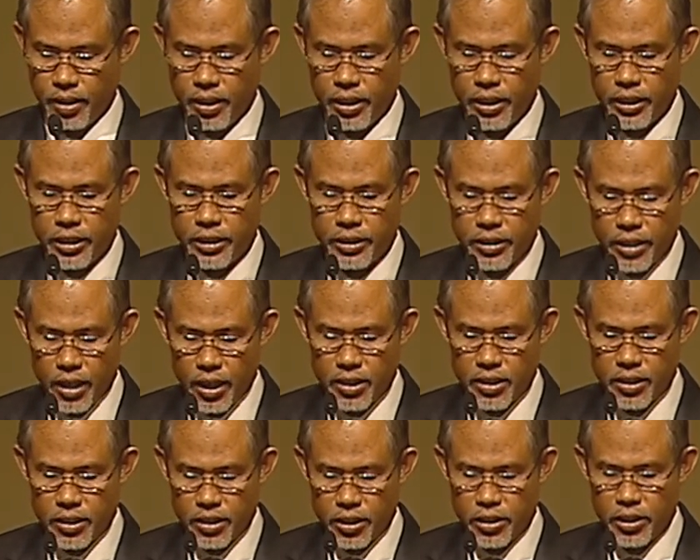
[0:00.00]
It is
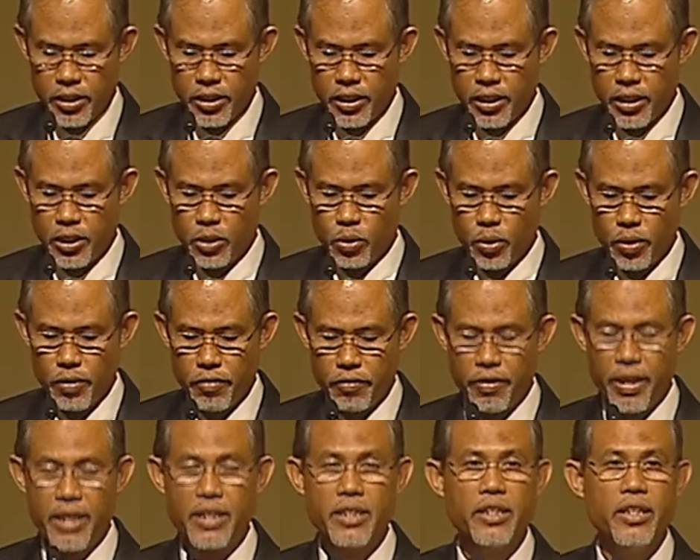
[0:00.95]
thus critical to
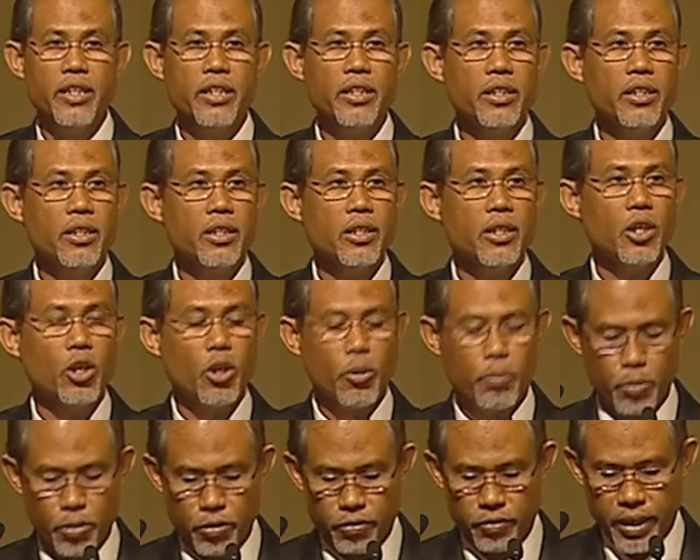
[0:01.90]
invest in or
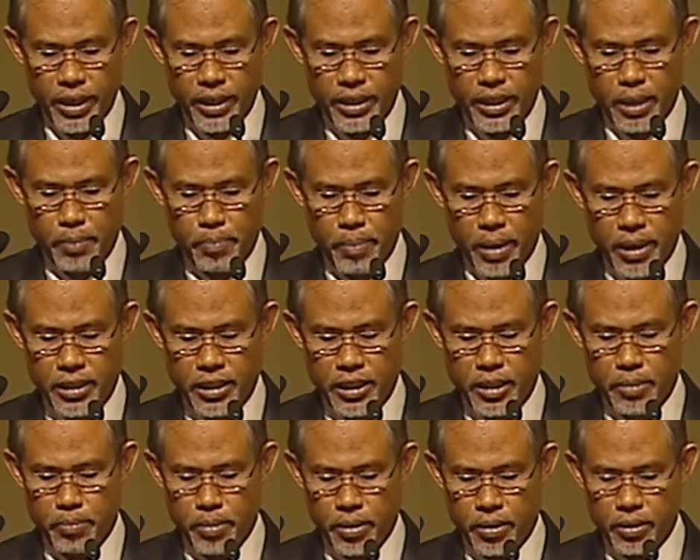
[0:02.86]
provide
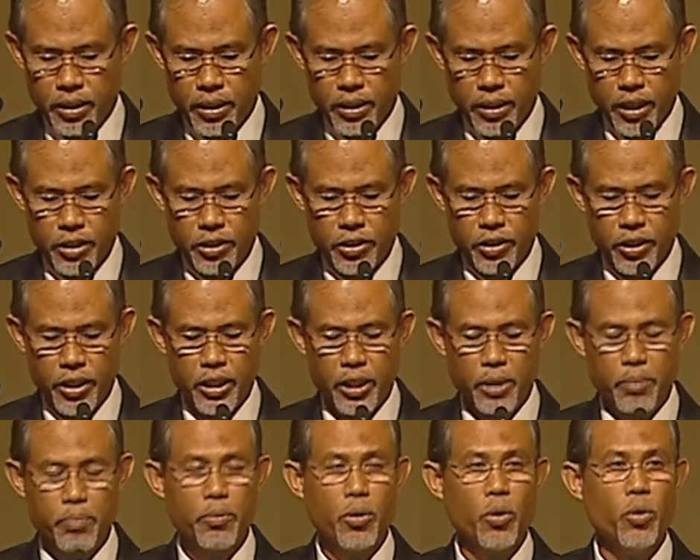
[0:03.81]
capacity building and
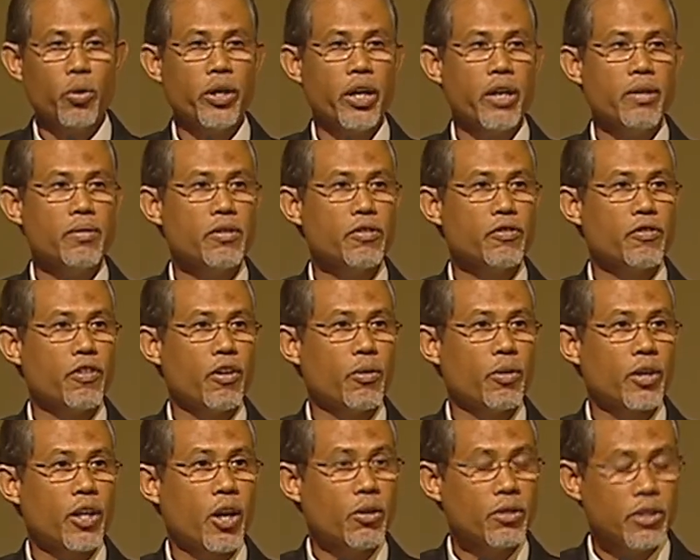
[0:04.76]
training programs for
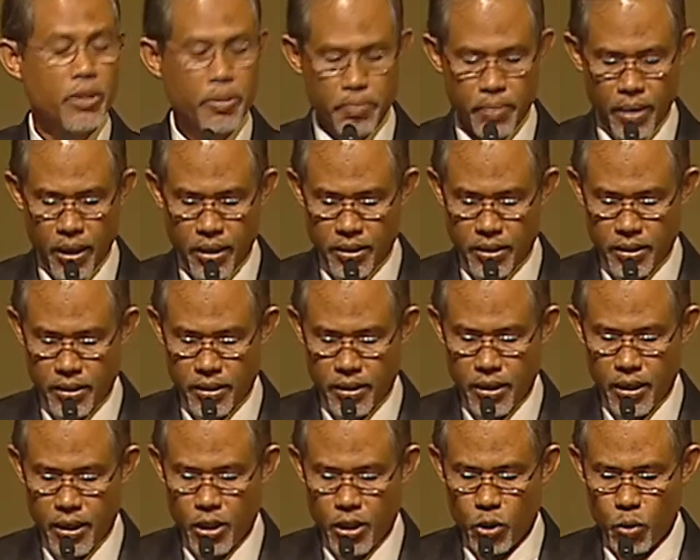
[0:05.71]
our counterparts
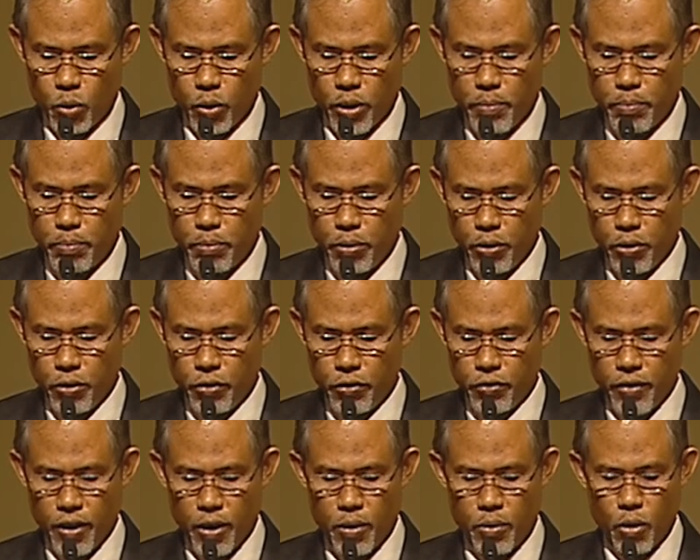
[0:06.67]
to
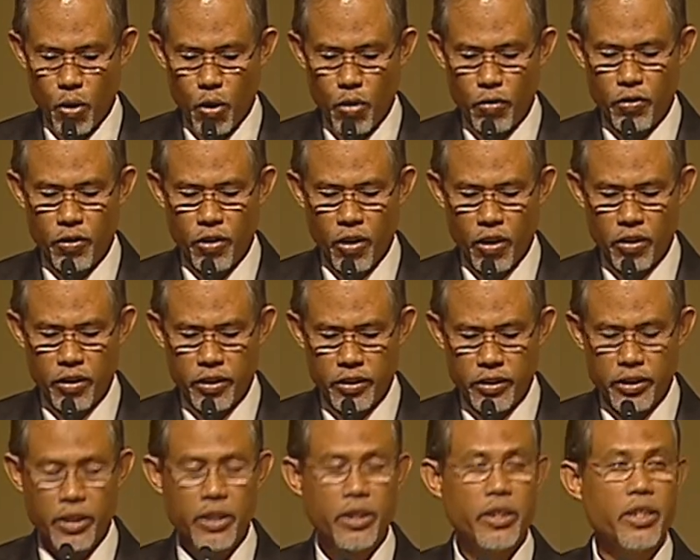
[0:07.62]
improve our overall
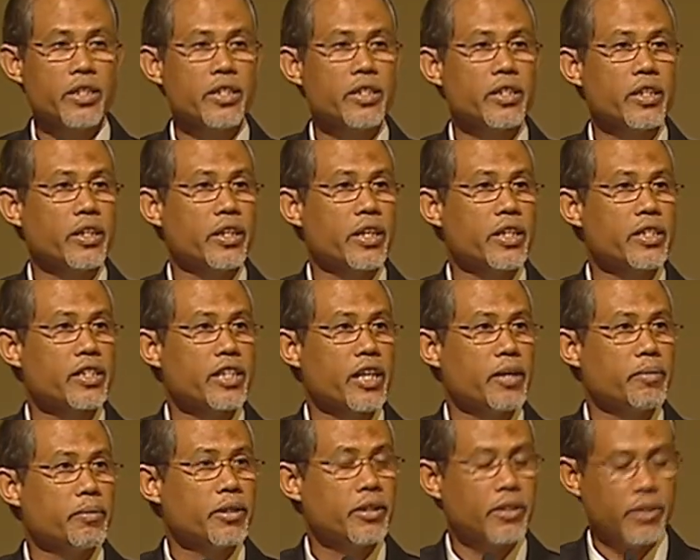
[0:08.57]
resilience against
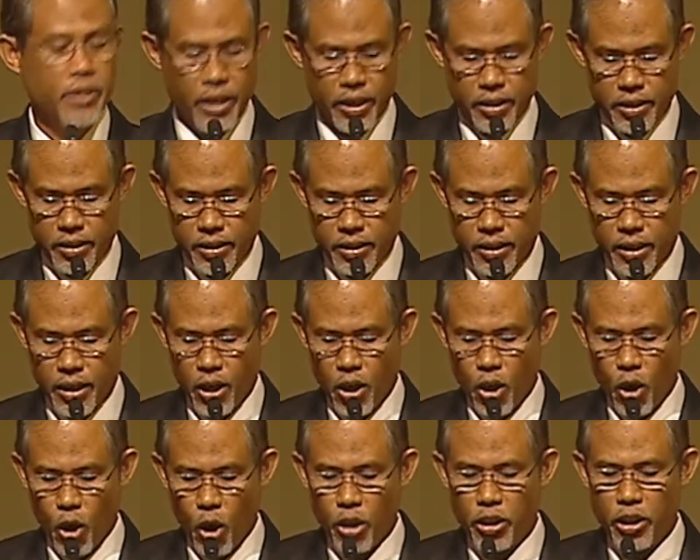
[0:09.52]
cyber threats
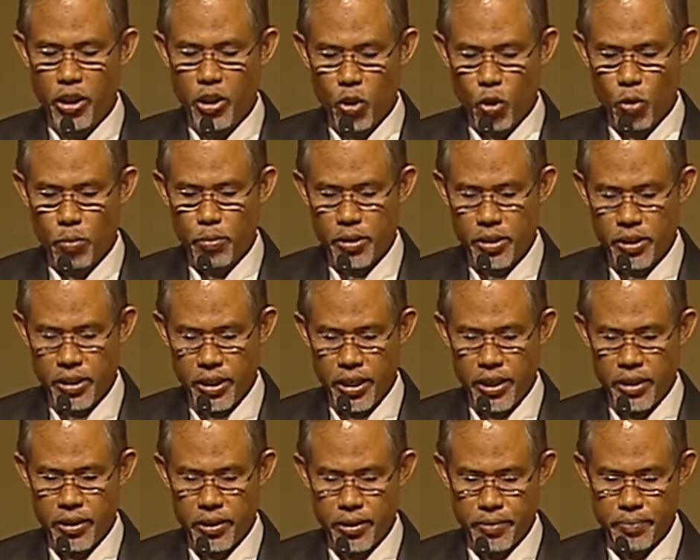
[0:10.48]
on a global
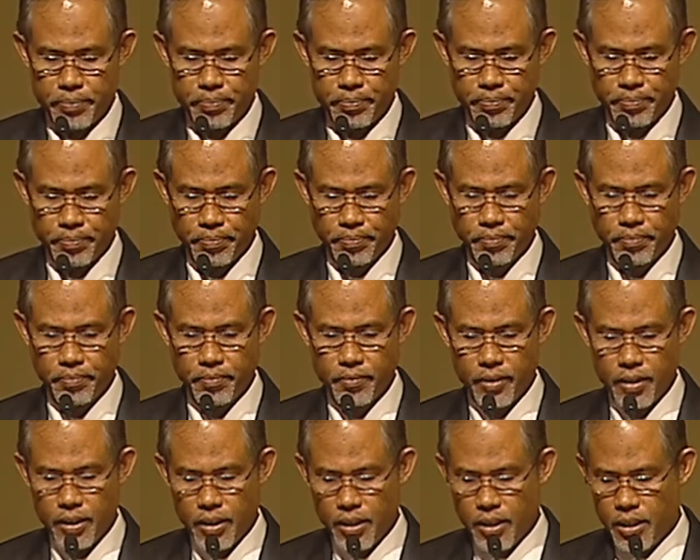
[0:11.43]
scale.
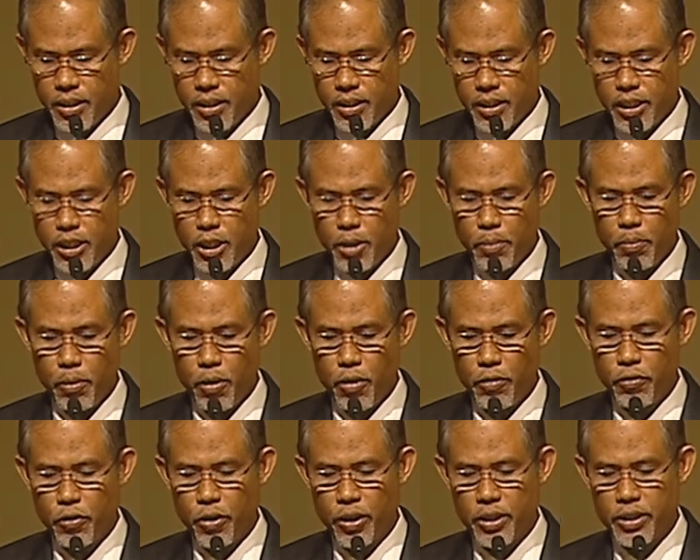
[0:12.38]
Singapore,
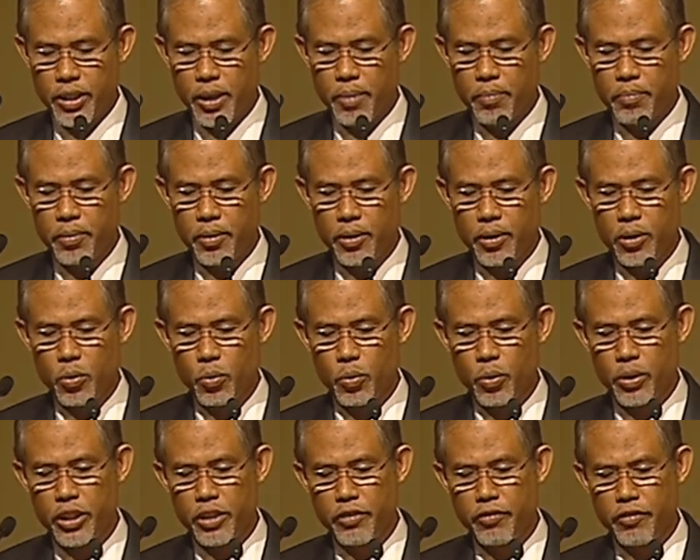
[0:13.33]
for example,
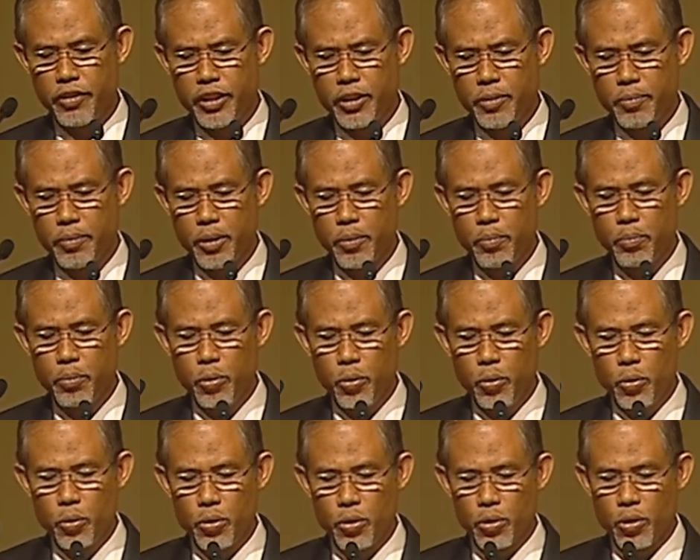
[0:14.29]
will develop a
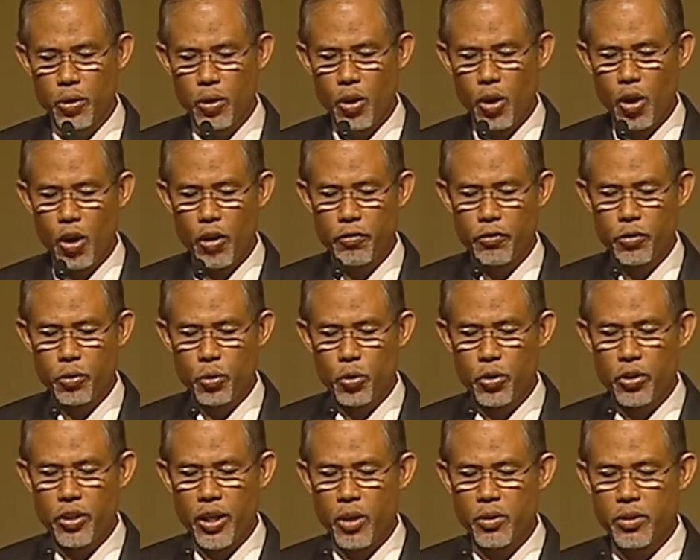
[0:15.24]
pool of
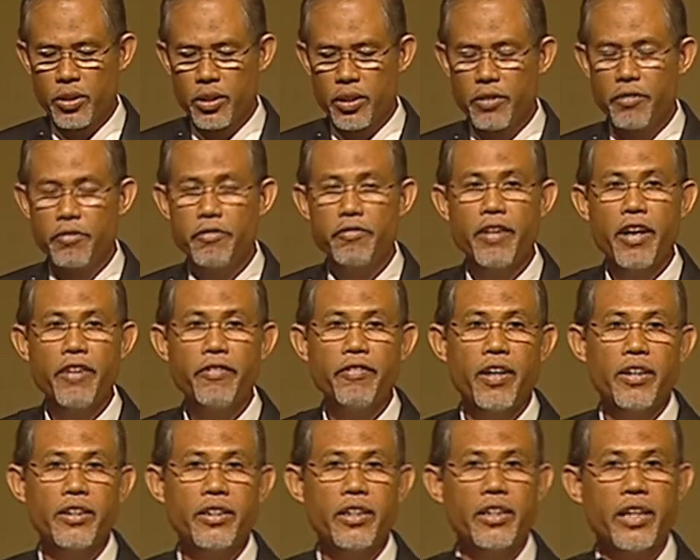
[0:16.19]

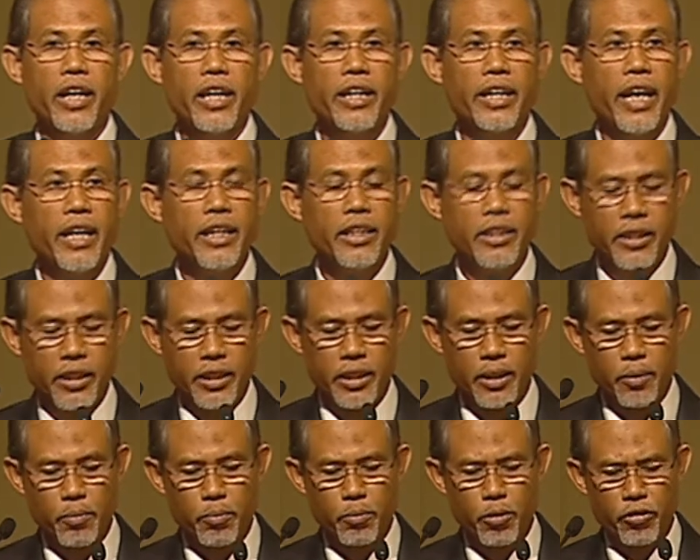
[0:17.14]
2,500 analytic
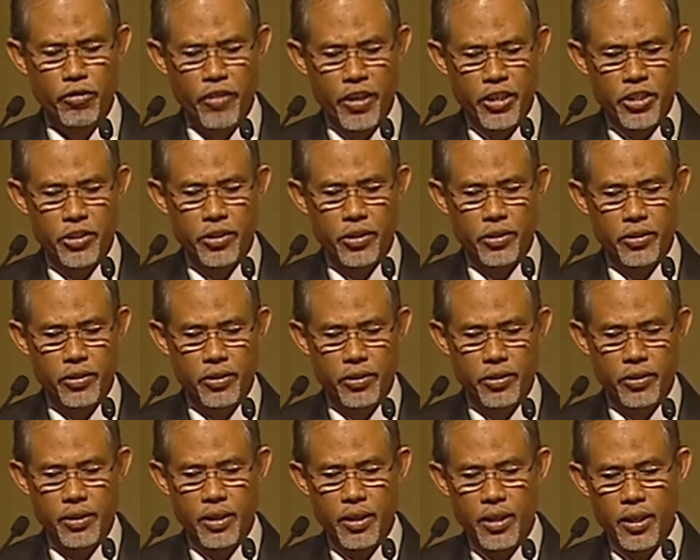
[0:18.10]

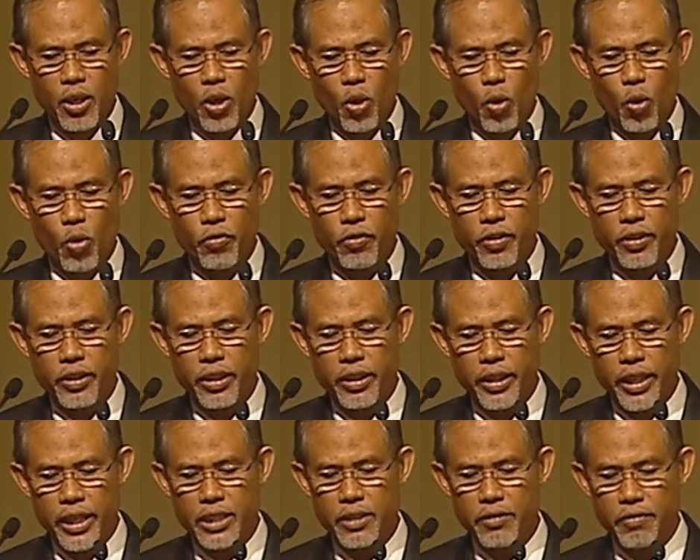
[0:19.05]
professionals over the
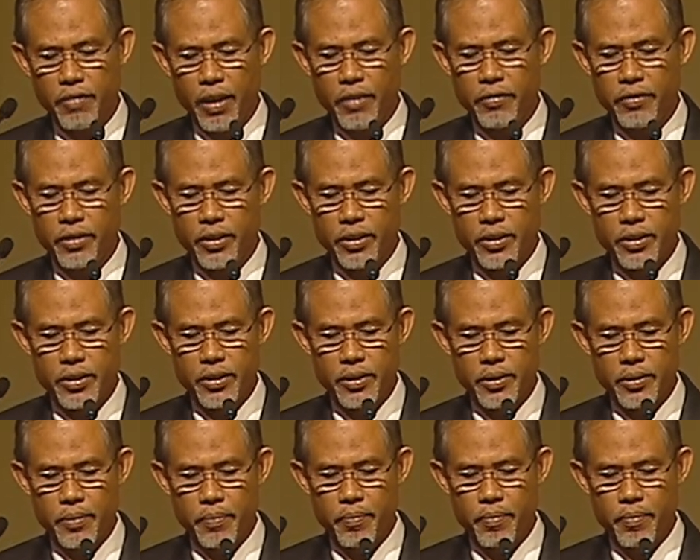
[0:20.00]
next five years.